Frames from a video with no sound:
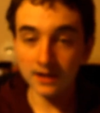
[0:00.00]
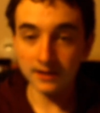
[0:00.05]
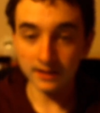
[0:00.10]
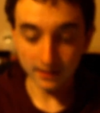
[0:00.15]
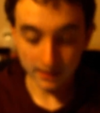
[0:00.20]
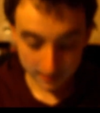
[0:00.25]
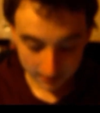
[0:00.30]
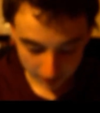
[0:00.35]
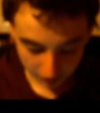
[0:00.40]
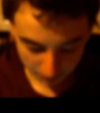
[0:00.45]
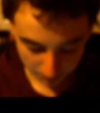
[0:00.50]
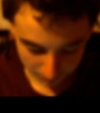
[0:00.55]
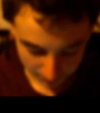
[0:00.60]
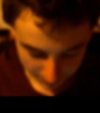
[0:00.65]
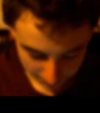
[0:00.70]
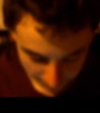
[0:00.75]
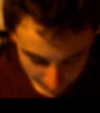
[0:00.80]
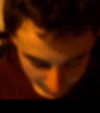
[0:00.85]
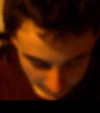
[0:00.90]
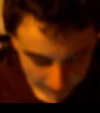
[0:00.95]
out of 10, so
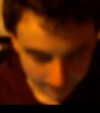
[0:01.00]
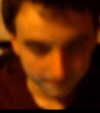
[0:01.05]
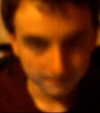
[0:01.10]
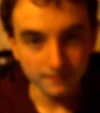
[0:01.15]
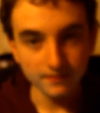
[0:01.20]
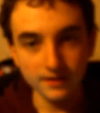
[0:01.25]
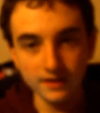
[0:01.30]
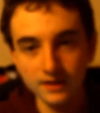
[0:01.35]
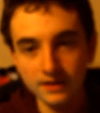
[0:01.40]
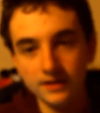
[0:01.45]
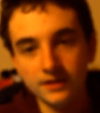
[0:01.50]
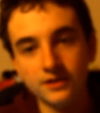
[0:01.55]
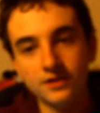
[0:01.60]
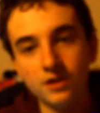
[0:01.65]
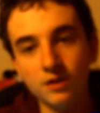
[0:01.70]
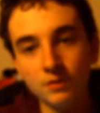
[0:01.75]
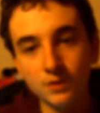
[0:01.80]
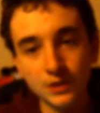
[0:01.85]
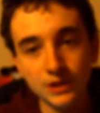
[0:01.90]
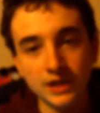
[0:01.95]
pretty good.
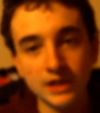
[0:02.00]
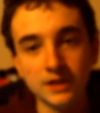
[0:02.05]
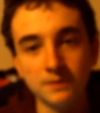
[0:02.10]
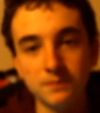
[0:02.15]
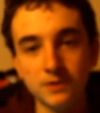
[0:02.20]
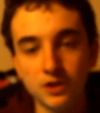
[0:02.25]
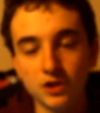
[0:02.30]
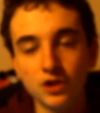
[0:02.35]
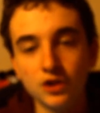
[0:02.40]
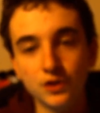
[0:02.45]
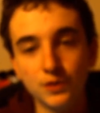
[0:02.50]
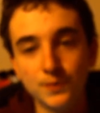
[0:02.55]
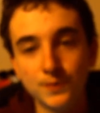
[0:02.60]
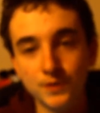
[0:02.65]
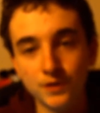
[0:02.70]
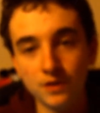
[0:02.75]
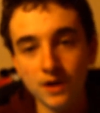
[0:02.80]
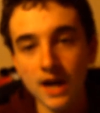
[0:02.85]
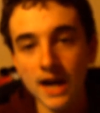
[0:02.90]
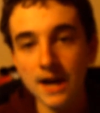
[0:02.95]
So once again, be sure to
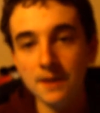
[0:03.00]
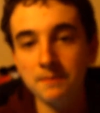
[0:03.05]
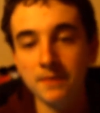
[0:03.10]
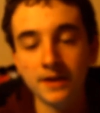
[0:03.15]
subscribe.